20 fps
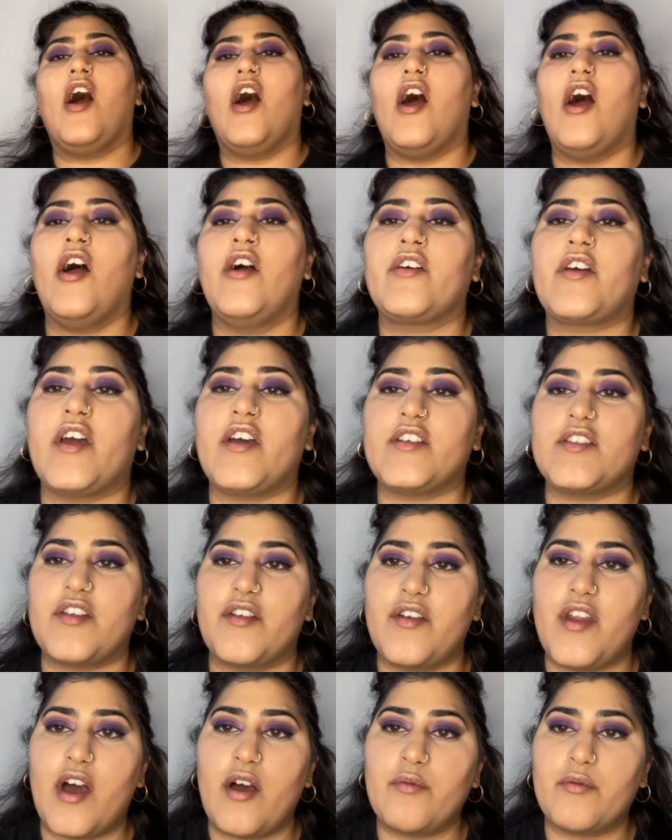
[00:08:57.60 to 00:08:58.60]
Okay, so
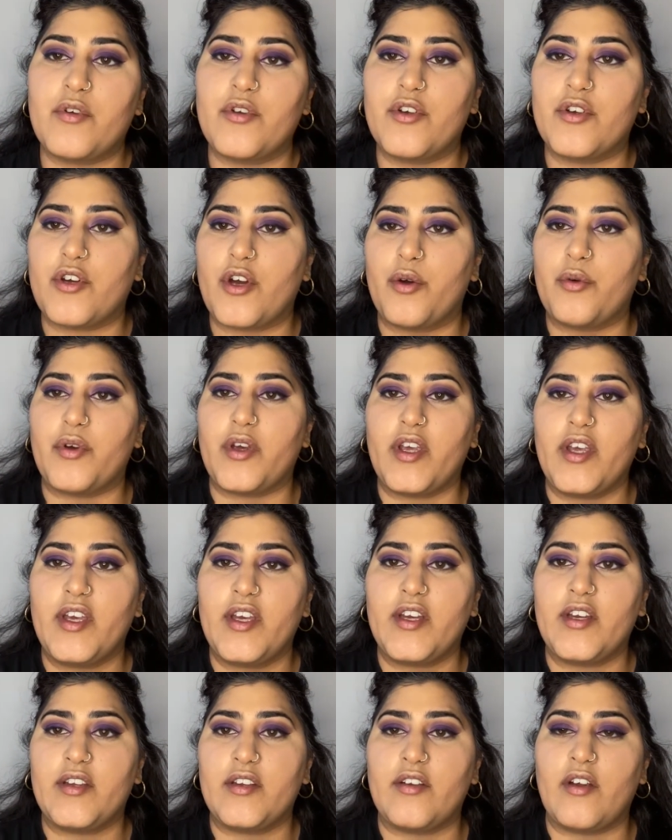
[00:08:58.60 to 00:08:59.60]
now I'm going to go
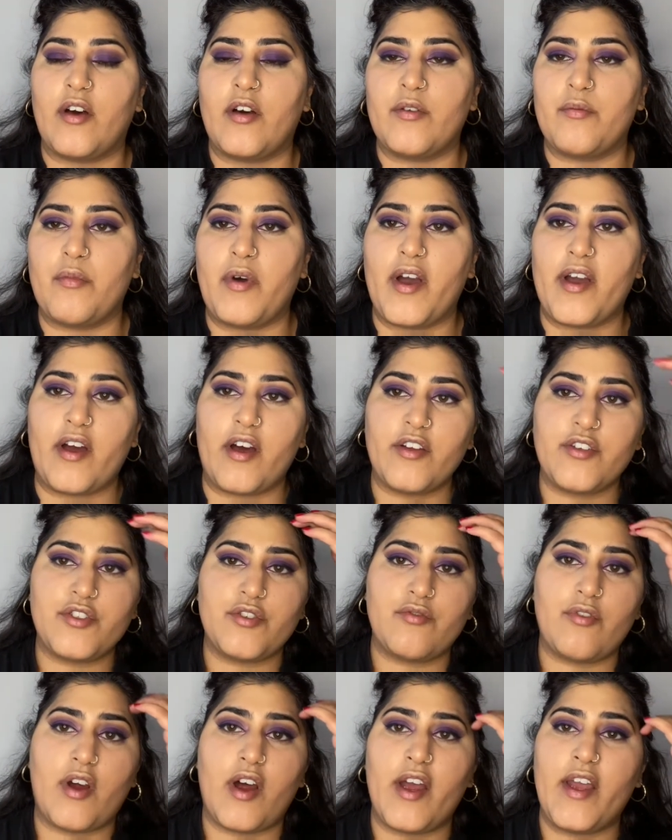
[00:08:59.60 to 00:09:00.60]
in on my
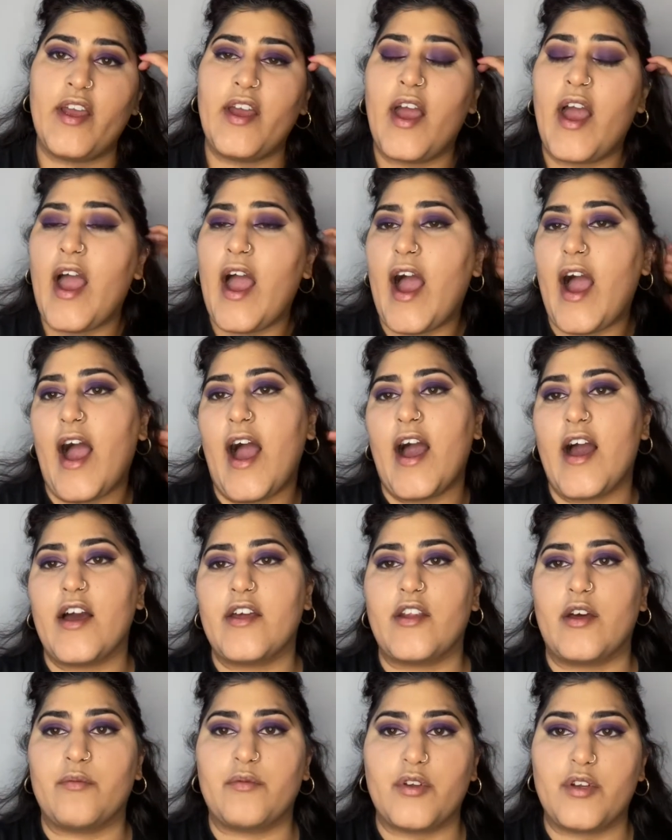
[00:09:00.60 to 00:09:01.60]
under eye,
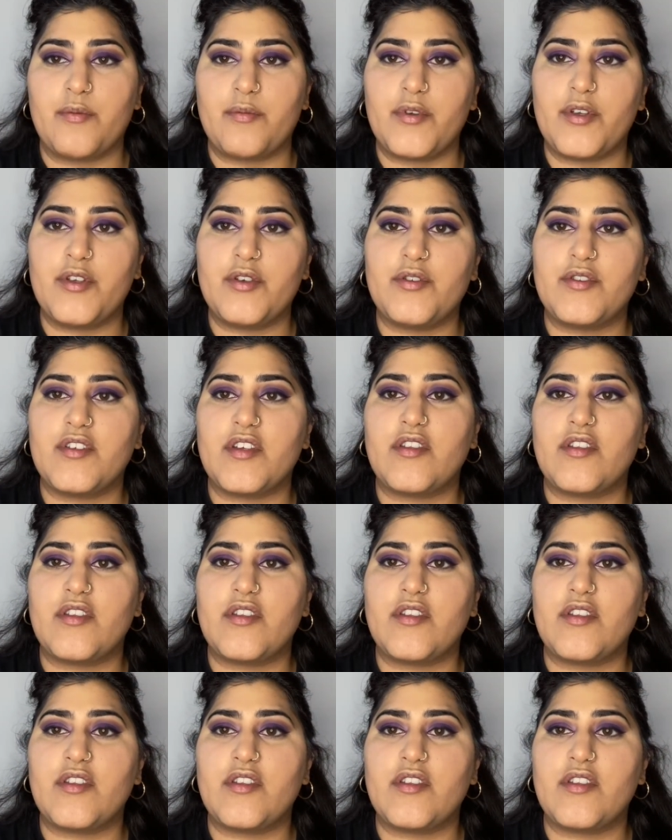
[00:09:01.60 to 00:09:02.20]
and I'm going to be using the